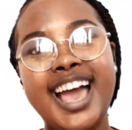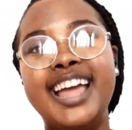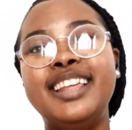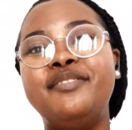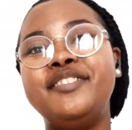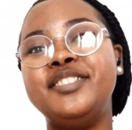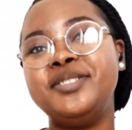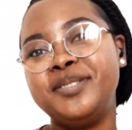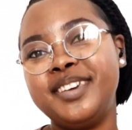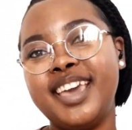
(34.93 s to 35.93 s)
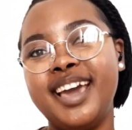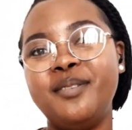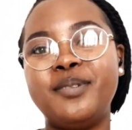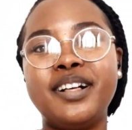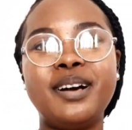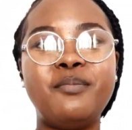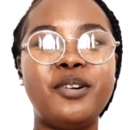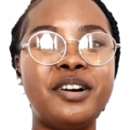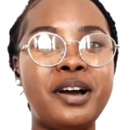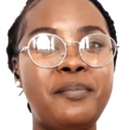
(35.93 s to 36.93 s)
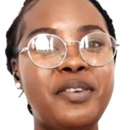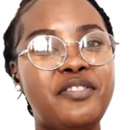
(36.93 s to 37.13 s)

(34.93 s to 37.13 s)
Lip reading: And if you're new here, welcome, welcome.